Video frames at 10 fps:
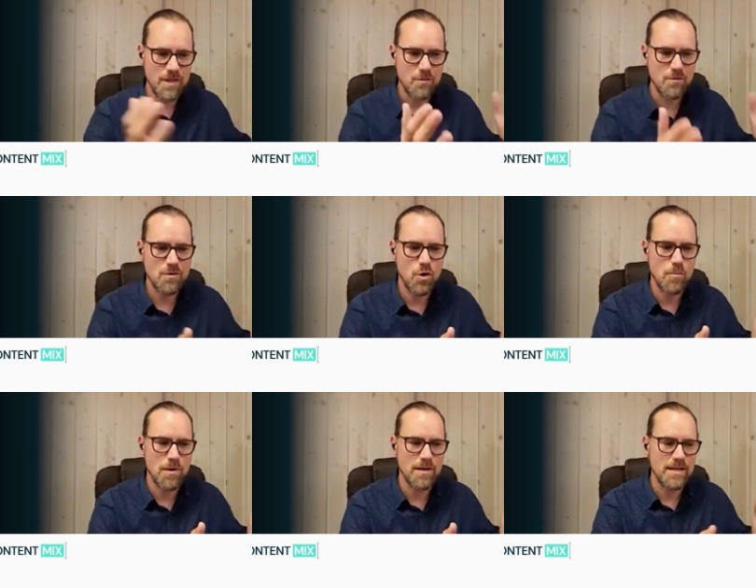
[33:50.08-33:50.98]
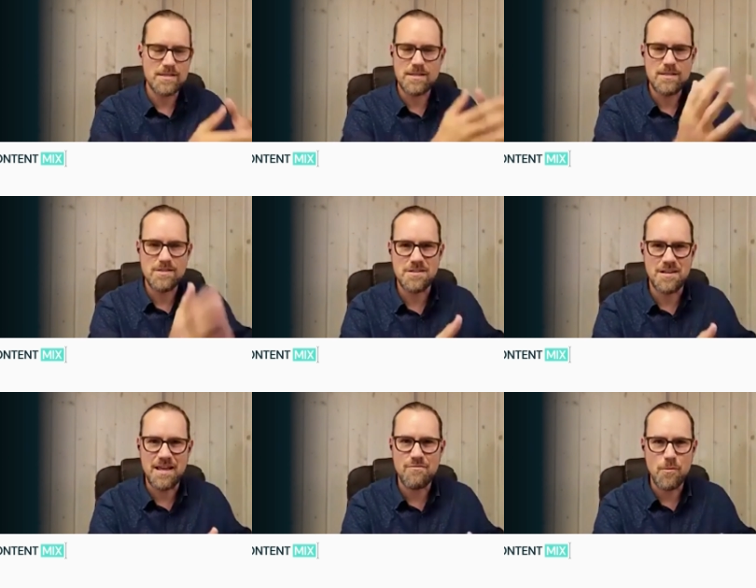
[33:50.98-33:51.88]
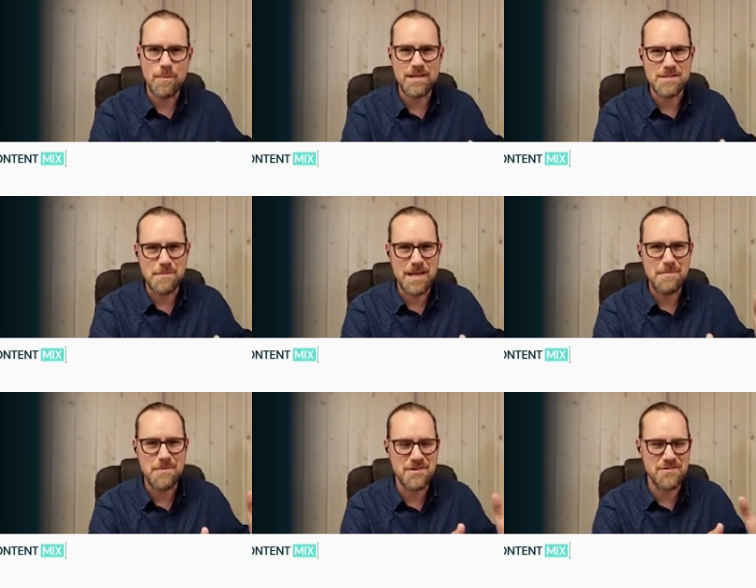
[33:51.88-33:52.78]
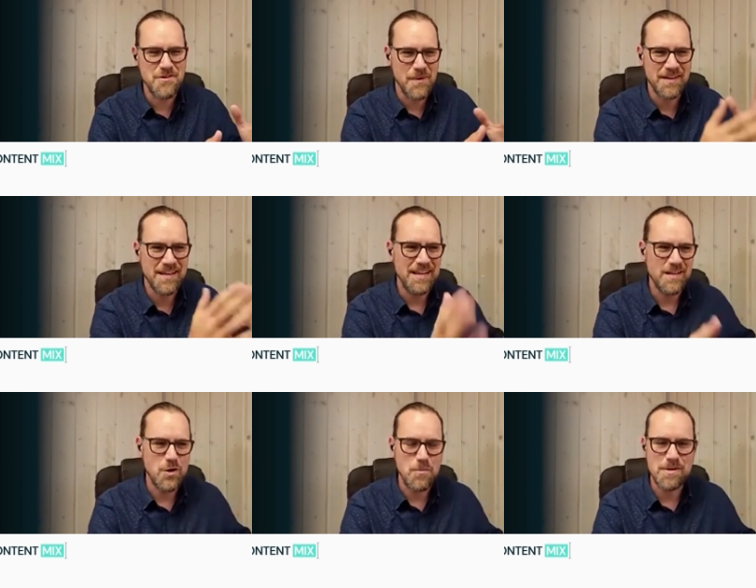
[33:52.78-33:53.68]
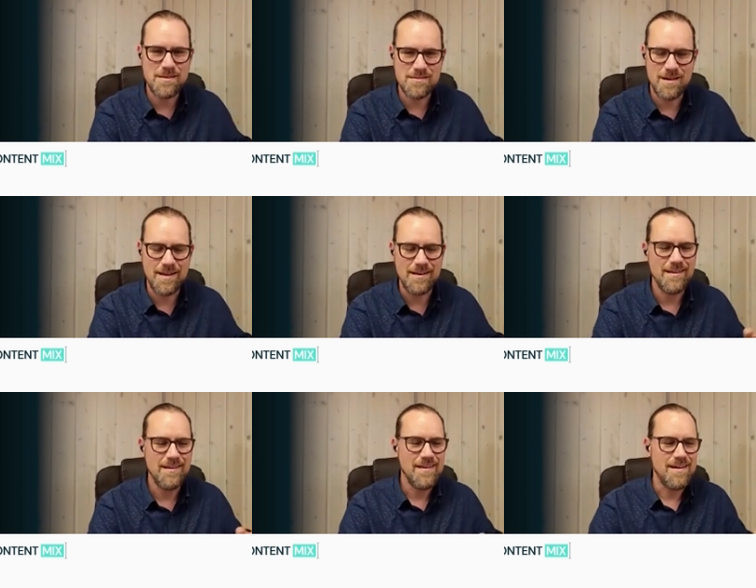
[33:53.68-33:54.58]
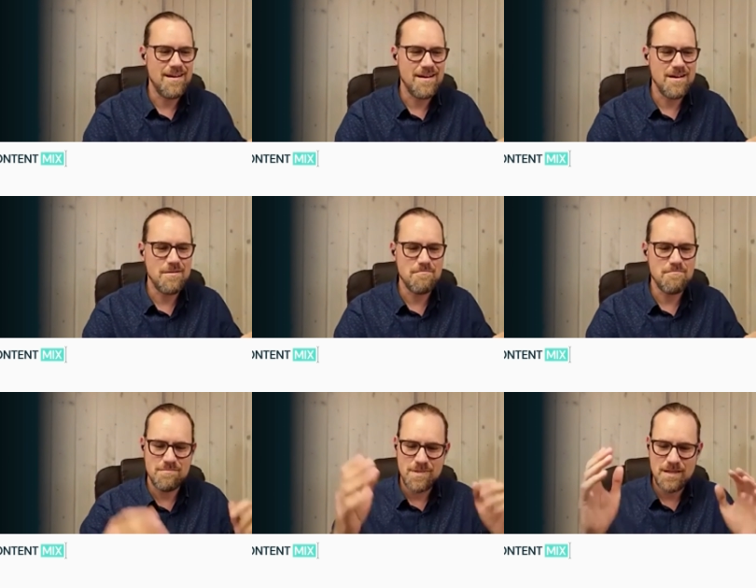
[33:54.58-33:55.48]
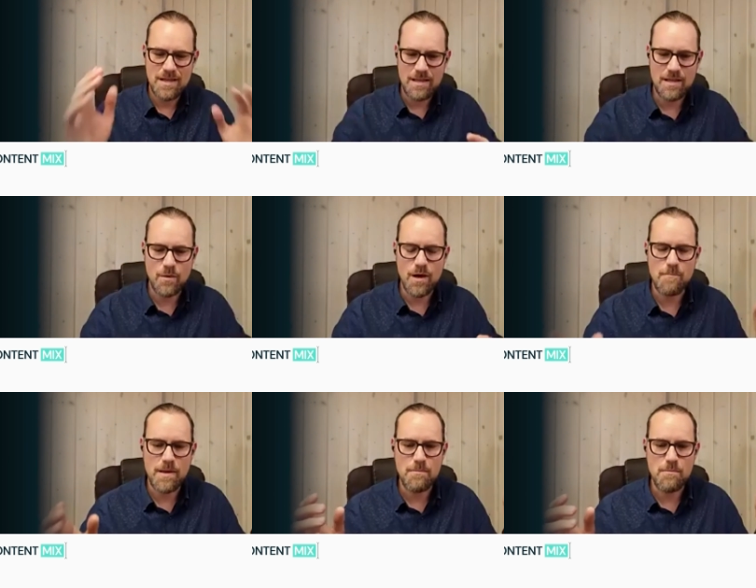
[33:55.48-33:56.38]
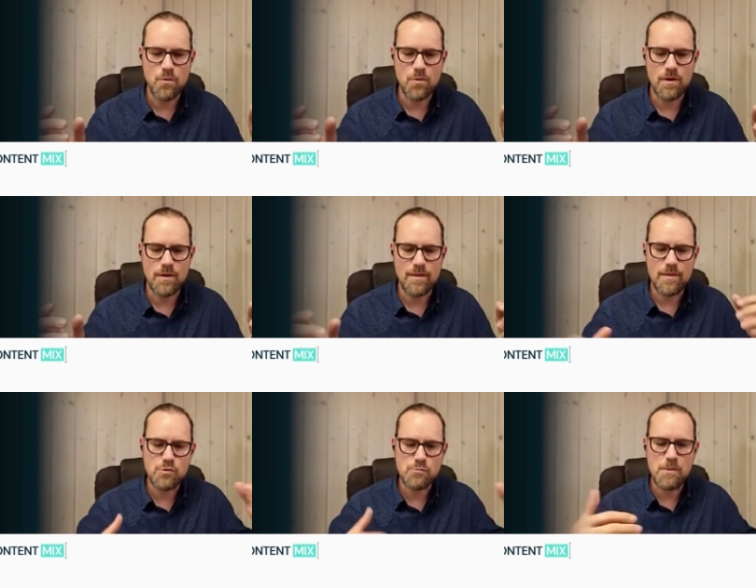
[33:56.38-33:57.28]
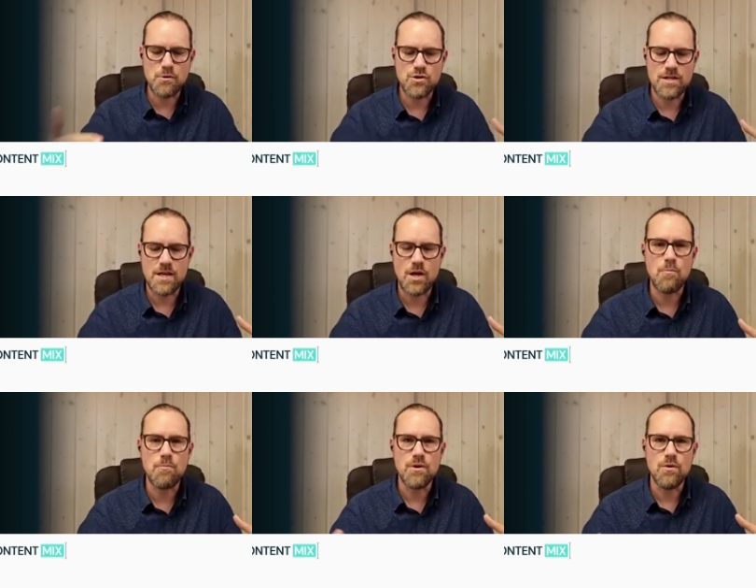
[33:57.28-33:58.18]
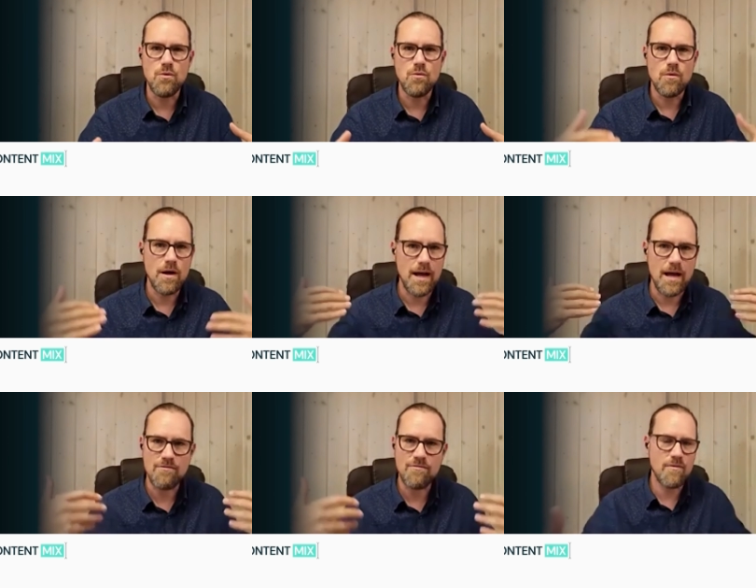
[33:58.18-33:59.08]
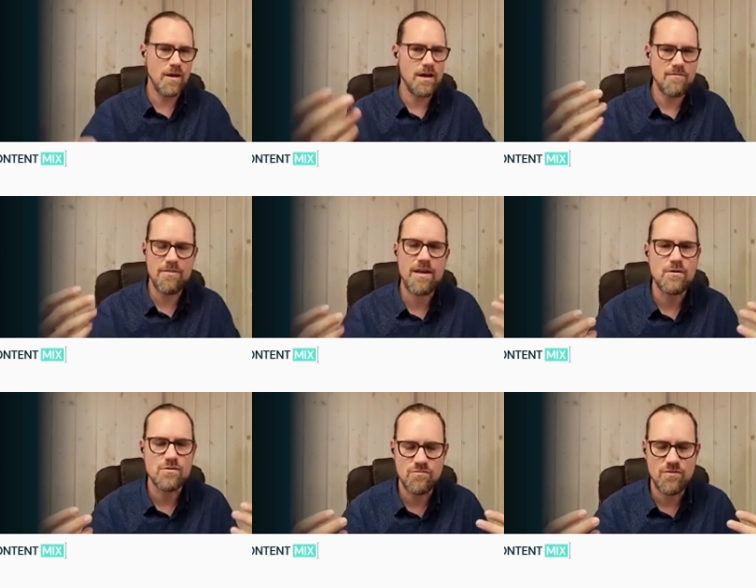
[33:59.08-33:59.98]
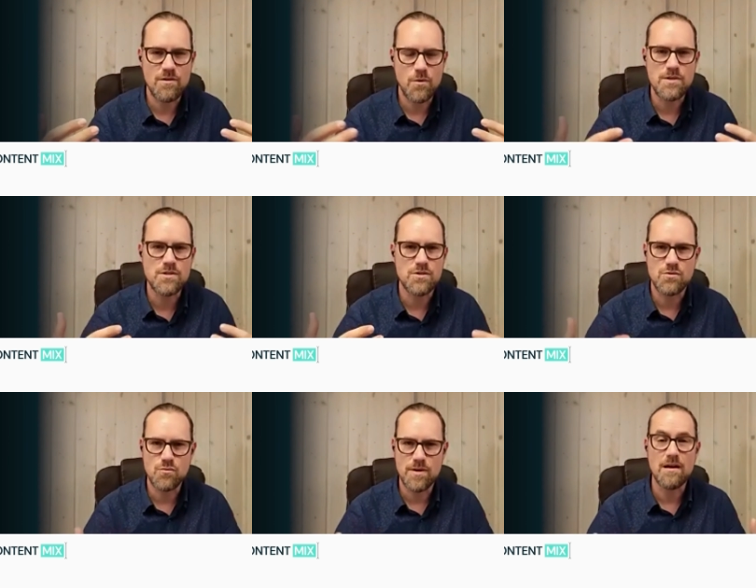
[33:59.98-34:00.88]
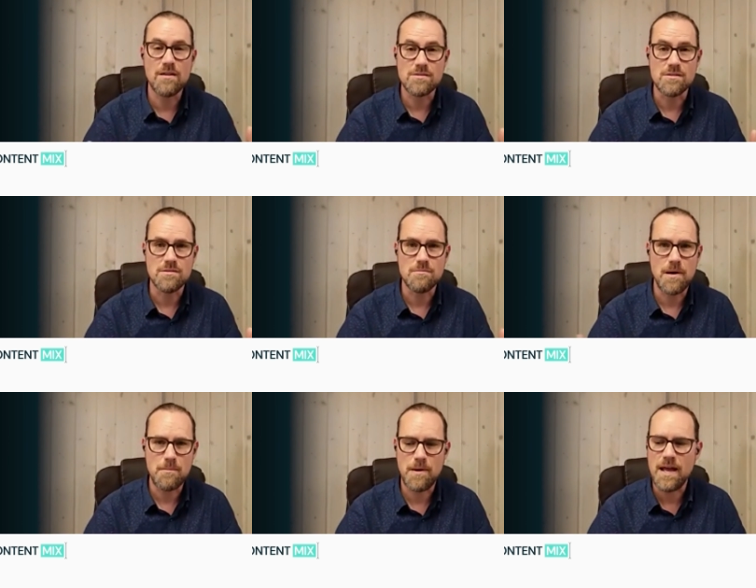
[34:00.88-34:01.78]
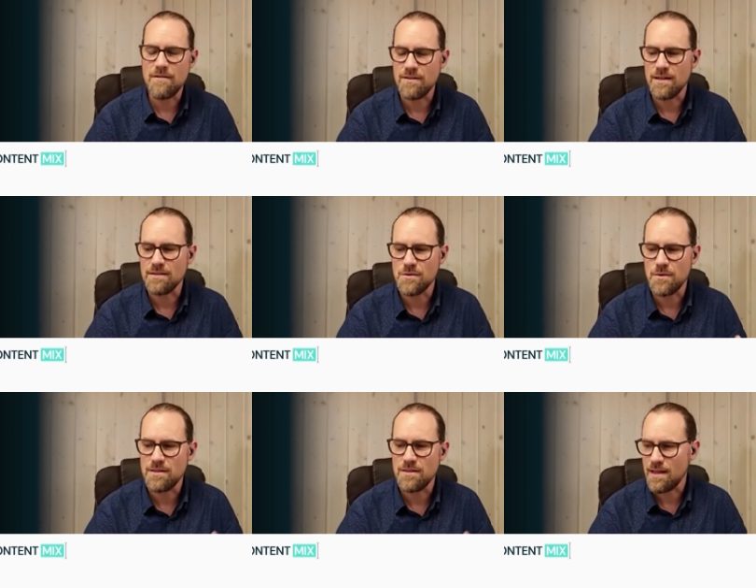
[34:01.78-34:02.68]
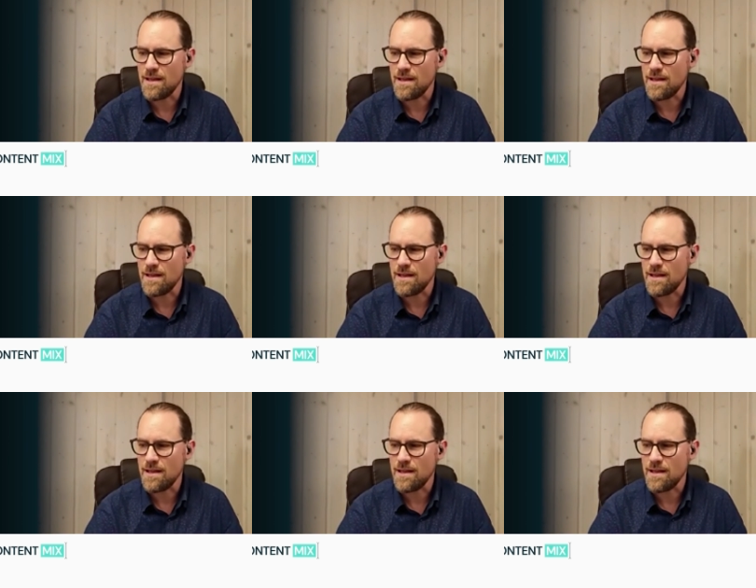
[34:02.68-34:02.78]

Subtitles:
corporate identity, just an A4 piece of paper if you want, corporate design. And people, those people trying to help you have 1,000 questions already answered by having that. So I think that is